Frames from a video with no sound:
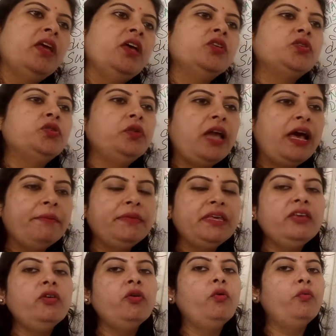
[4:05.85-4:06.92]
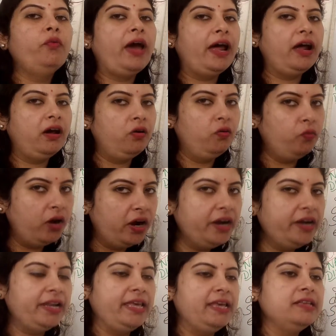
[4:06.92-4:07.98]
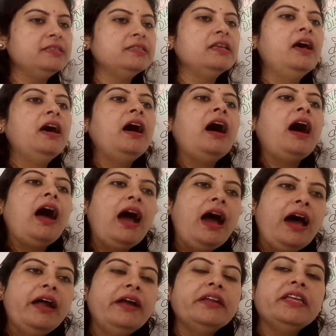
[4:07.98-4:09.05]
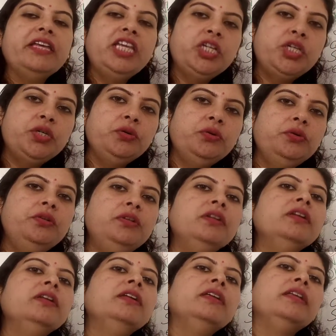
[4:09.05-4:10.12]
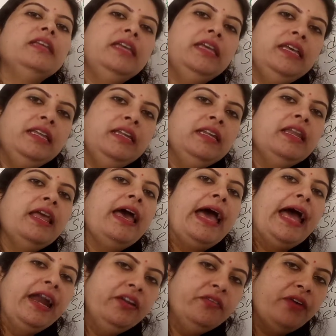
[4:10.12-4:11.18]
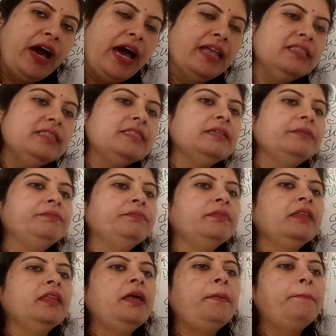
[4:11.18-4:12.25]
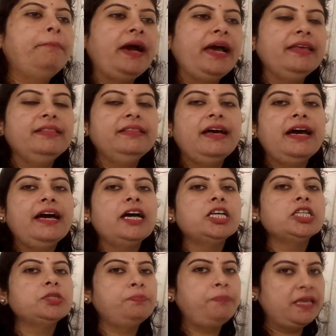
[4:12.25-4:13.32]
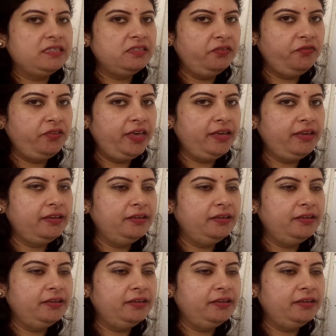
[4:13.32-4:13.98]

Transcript: Tsunami warnings are issued in advance by the specific